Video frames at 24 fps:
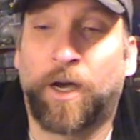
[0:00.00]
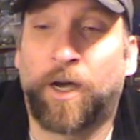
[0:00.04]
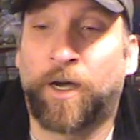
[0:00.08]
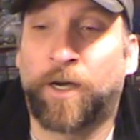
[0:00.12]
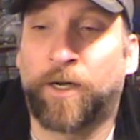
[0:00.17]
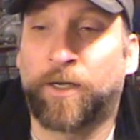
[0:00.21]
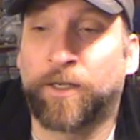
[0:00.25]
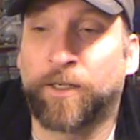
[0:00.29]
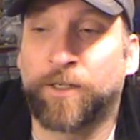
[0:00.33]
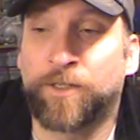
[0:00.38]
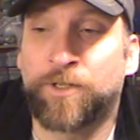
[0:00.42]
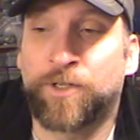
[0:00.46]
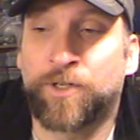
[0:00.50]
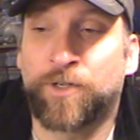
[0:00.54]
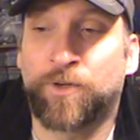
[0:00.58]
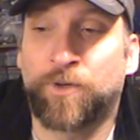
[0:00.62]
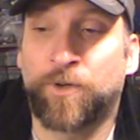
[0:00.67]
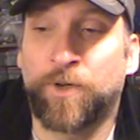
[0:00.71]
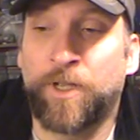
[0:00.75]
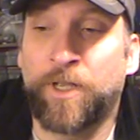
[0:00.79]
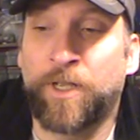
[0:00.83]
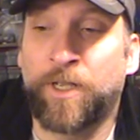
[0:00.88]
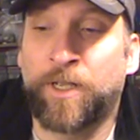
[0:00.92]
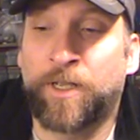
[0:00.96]
A
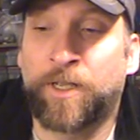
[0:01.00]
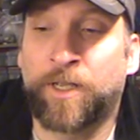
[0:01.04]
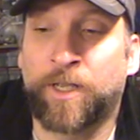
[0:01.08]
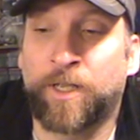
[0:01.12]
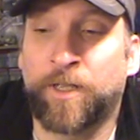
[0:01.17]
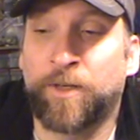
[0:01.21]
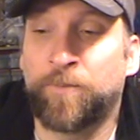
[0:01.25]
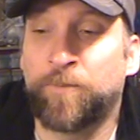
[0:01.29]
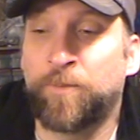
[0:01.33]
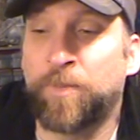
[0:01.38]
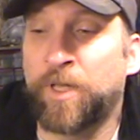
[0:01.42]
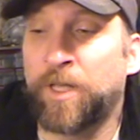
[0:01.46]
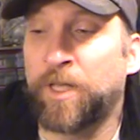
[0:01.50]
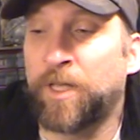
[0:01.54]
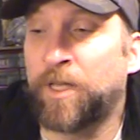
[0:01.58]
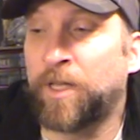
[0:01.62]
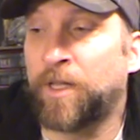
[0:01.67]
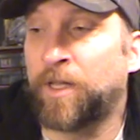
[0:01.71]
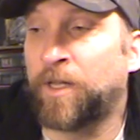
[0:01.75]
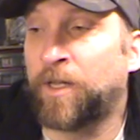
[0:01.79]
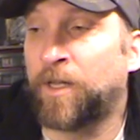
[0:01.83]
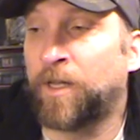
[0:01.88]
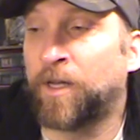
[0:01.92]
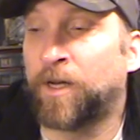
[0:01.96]
tree can
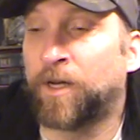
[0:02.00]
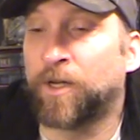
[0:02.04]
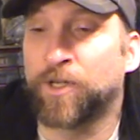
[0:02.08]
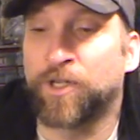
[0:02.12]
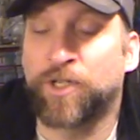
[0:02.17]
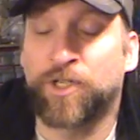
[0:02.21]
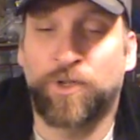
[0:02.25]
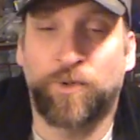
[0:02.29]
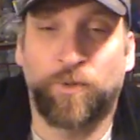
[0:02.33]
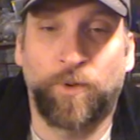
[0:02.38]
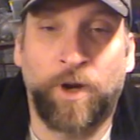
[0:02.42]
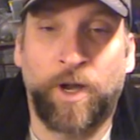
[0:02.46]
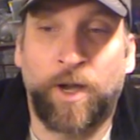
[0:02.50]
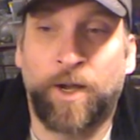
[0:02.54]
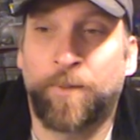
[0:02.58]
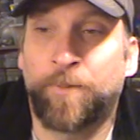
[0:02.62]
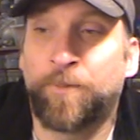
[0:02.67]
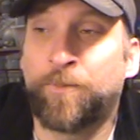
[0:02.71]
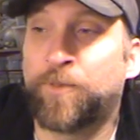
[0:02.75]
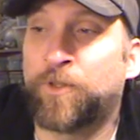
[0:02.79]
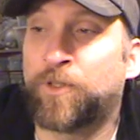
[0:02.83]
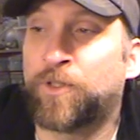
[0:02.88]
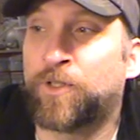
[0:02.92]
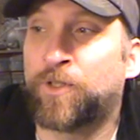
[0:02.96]
be a
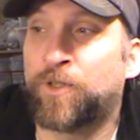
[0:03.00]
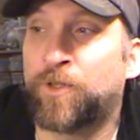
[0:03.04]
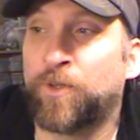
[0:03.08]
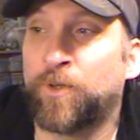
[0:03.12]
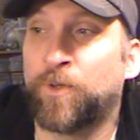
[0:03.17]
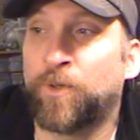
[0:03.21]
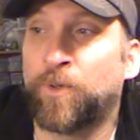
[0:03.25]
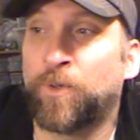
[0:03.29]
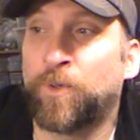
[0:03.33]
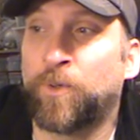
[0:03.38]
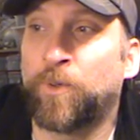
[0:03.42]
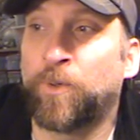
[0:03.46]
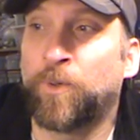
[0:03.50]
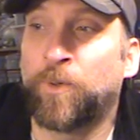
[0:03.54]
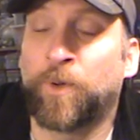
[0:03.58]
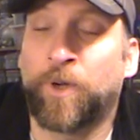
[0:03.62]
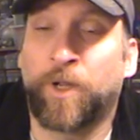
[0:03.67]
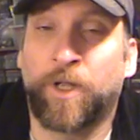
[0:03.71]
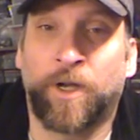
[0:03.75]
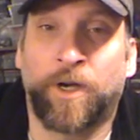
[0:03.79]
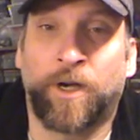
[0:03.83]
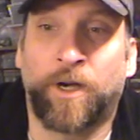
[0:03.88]
shrub to,